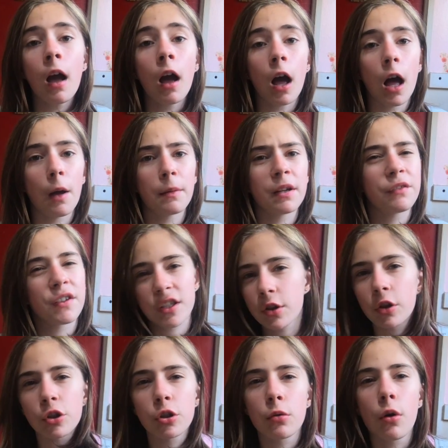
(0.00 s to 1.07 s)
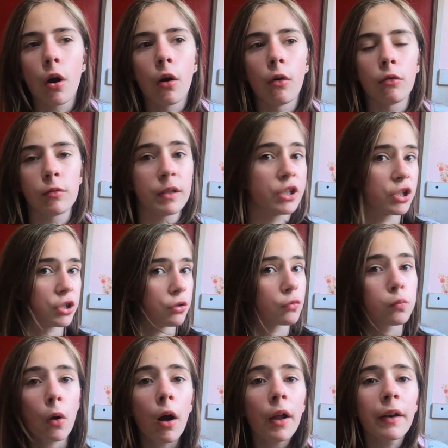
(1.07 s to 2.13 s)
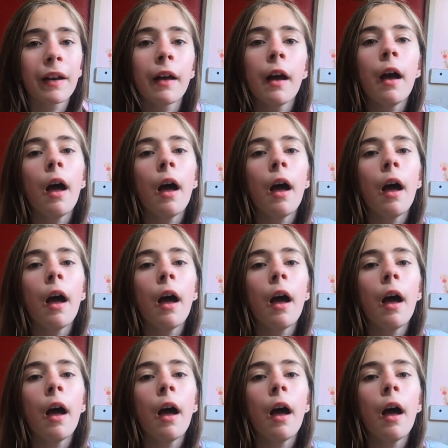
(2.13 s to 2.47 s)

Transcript: and if it's not too cold, we just use 1.